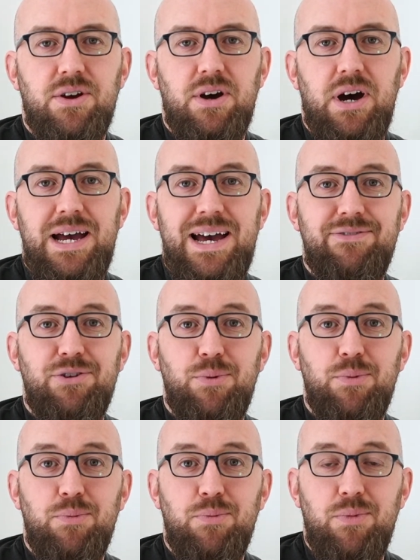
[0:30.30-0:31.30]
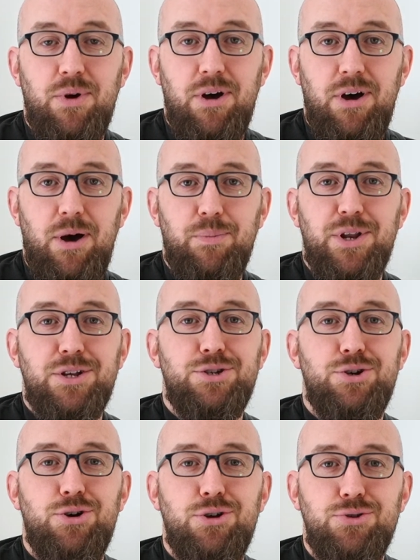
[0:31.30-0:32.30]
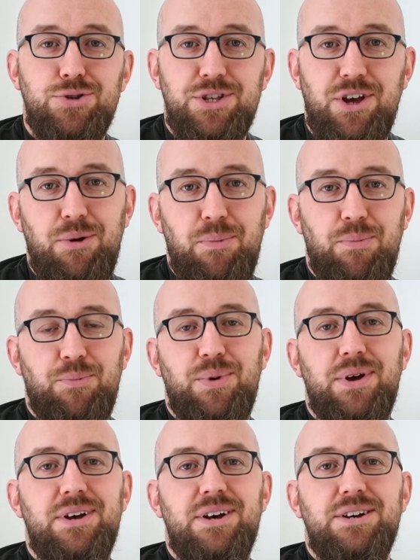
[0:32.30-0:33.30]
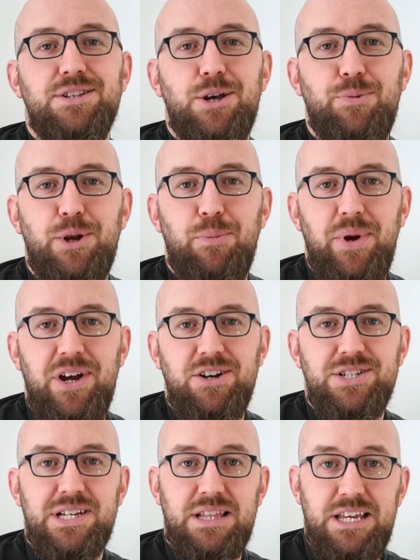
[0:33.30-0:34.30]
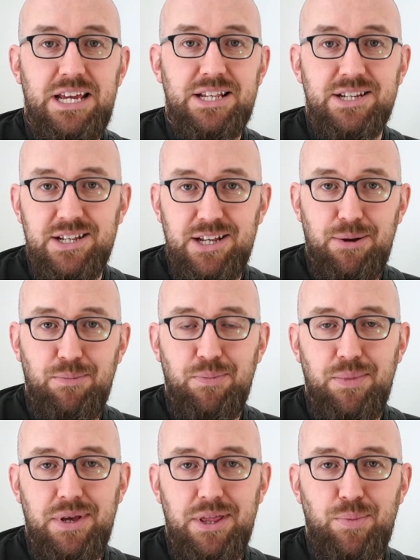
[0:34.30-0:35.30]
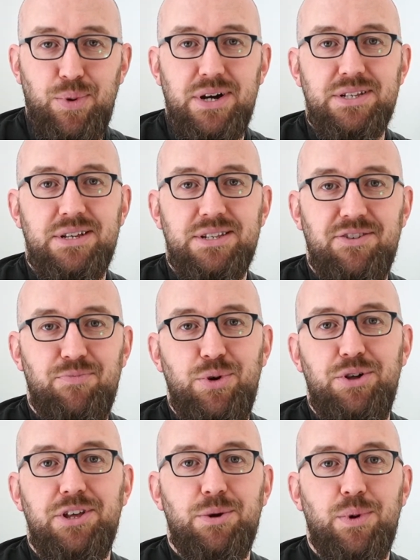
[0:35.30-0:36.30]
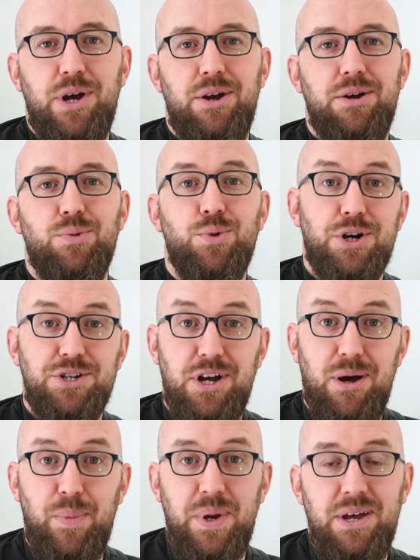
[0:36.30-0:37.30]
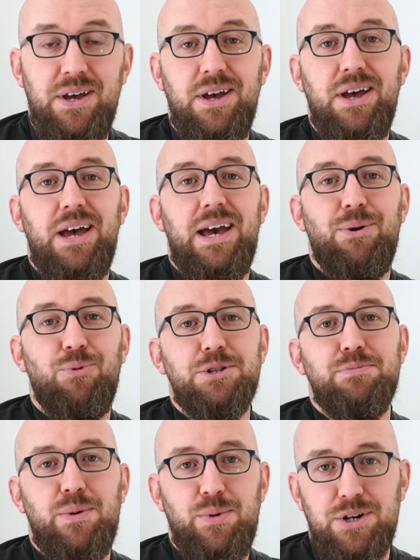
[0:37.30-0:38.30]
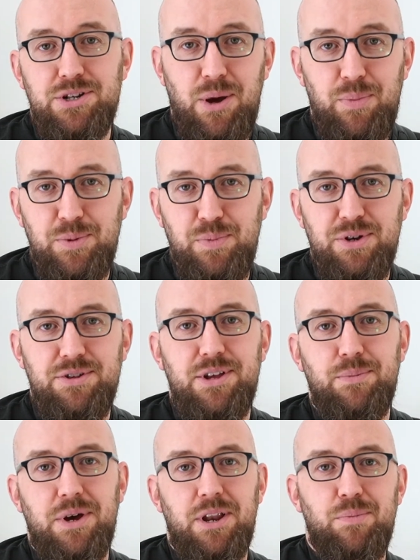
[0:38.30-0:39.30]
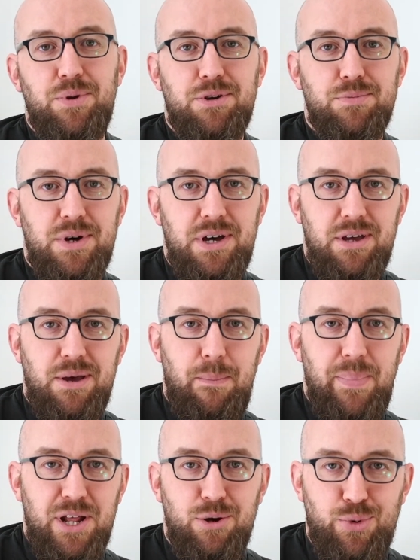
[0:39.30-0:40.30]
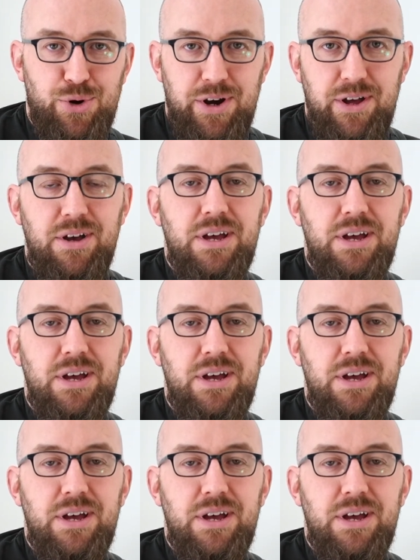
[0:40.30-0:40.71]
I'm going to show you some somewhat embarrassing things because I'm in the process of building my workshop, and once my workshop is built, I'm going to build my pedal board.